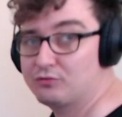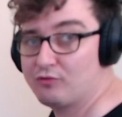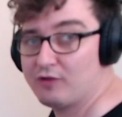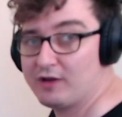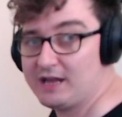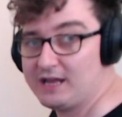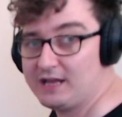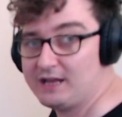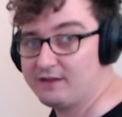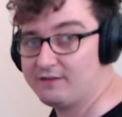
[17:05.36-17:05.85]

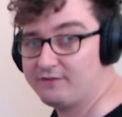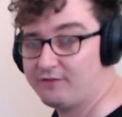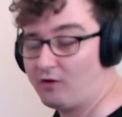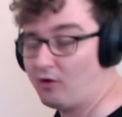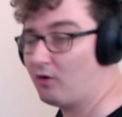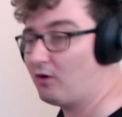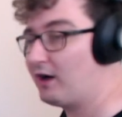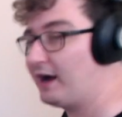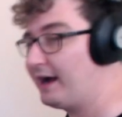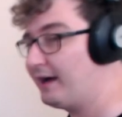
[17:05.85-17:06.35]
three,
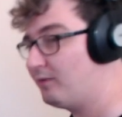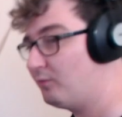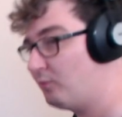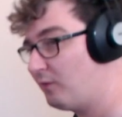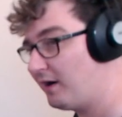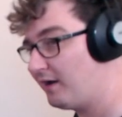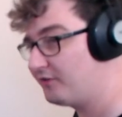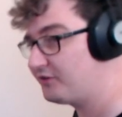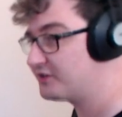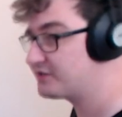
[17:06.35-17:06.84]
four, and 1.
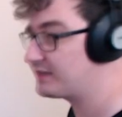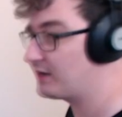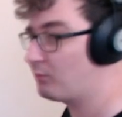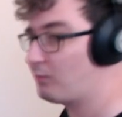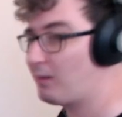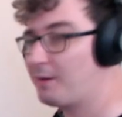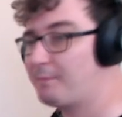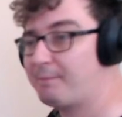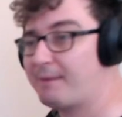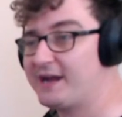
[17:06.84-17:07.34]
Just that
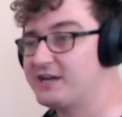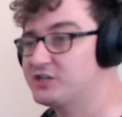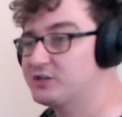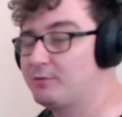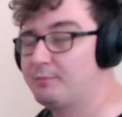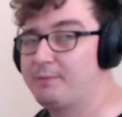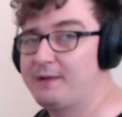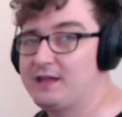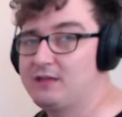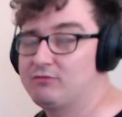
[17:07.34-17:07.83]
one bass
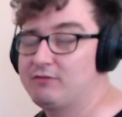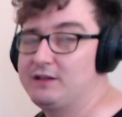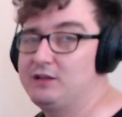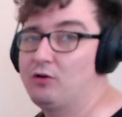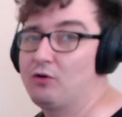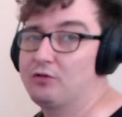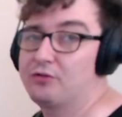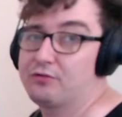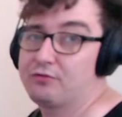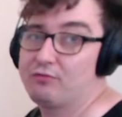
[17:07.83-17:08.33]
drum on beat 3,
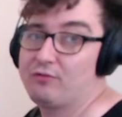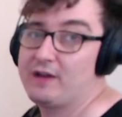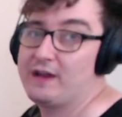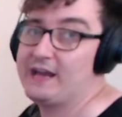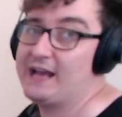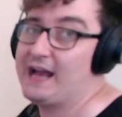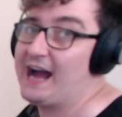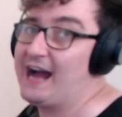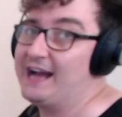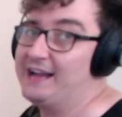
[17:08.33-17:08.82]
not
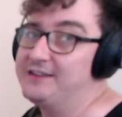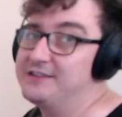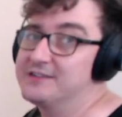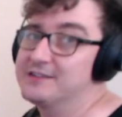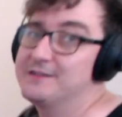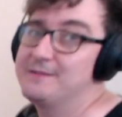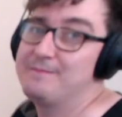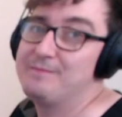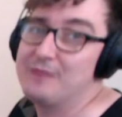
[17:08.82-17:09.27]
3 and.